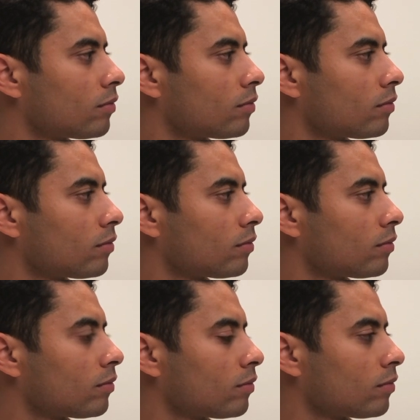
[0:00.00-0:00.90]

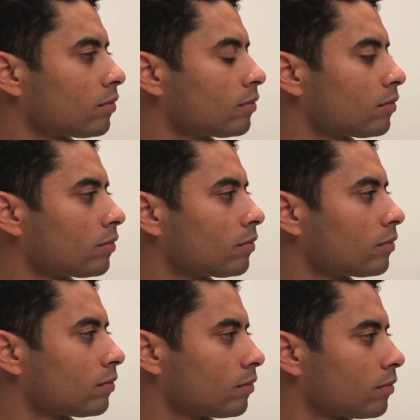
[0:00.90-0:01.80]

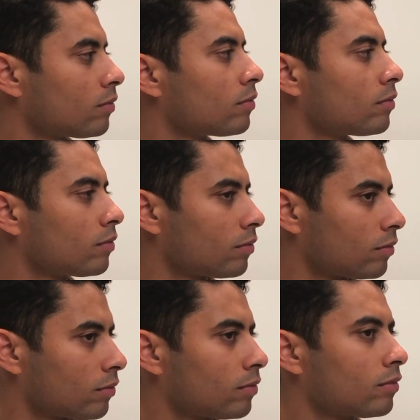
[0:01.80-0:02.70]

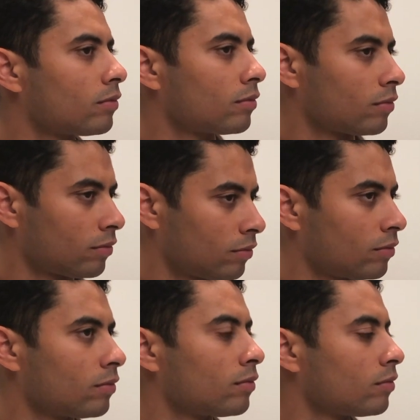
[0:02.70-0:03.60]

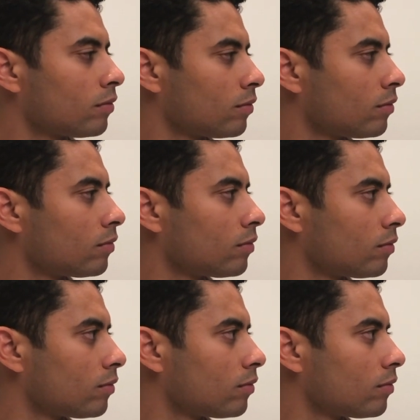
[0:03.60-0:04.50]

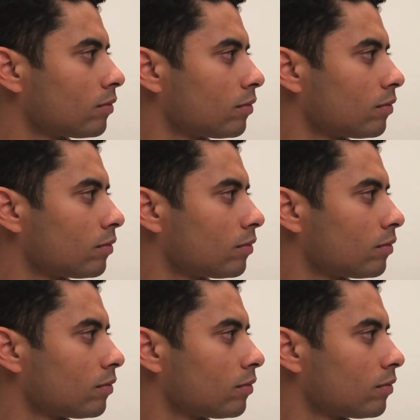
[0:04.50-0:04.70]
No words are spoken by the person on screen.